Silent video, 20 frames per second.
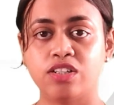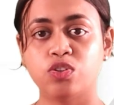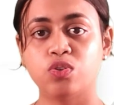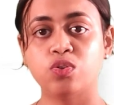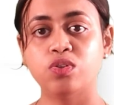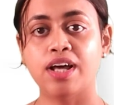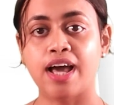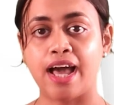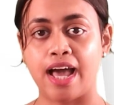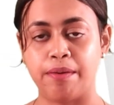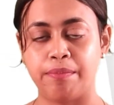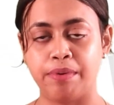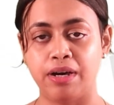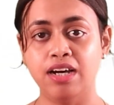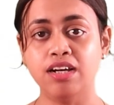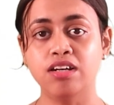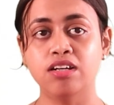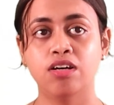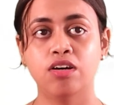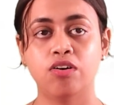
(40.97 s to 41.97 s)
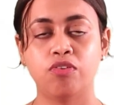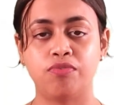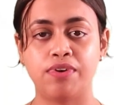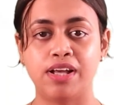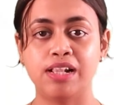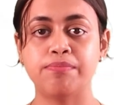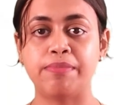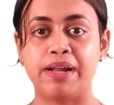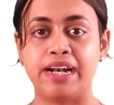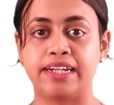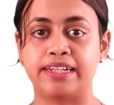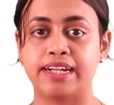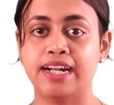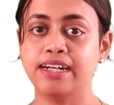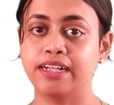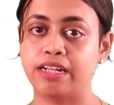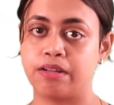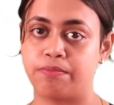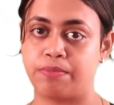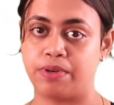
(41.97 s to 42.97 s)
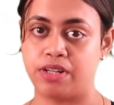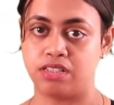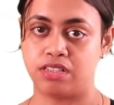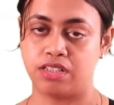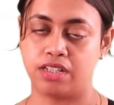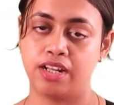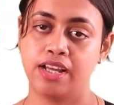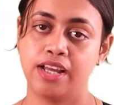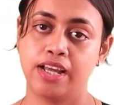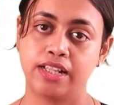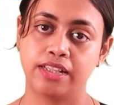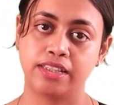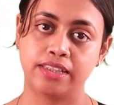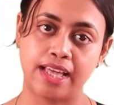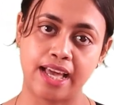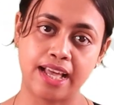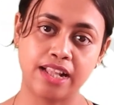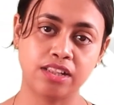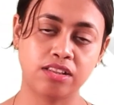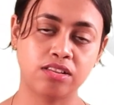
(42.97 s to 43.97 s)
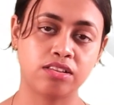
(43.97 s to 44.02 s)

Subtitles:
should have a well-maintained temperature. Then